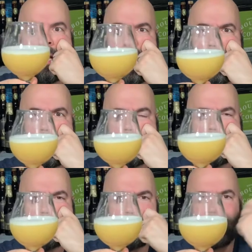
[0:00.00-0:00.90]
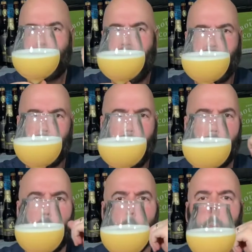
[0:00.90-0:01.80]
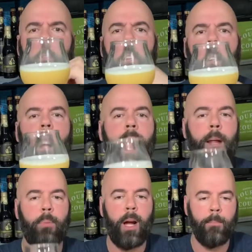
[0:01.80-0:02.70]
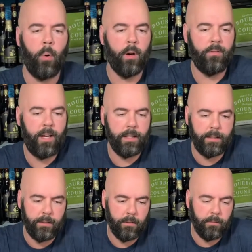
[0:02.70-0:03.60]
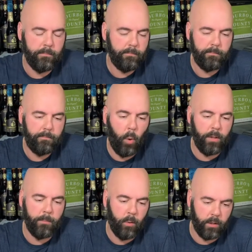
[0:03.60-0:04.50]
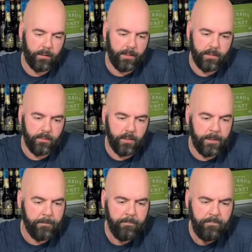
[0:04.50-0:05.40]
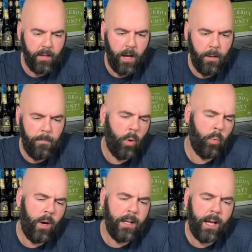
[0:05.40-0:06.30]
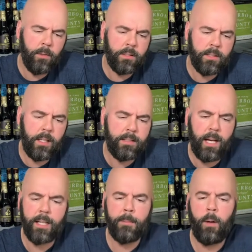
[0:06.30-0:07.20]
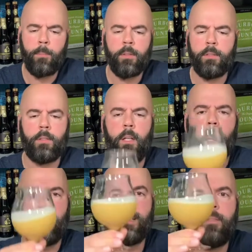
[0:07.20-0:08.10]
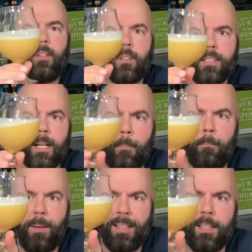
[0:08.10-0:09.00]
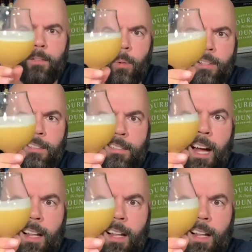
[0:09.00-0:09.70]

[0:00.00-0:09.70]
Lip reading: I don't know, quarter finger ahead, probably more if I, you know, poured it more aggressively. Bone white, I would say, tiny bubbles. But yeah, it definitely looks like a big New England style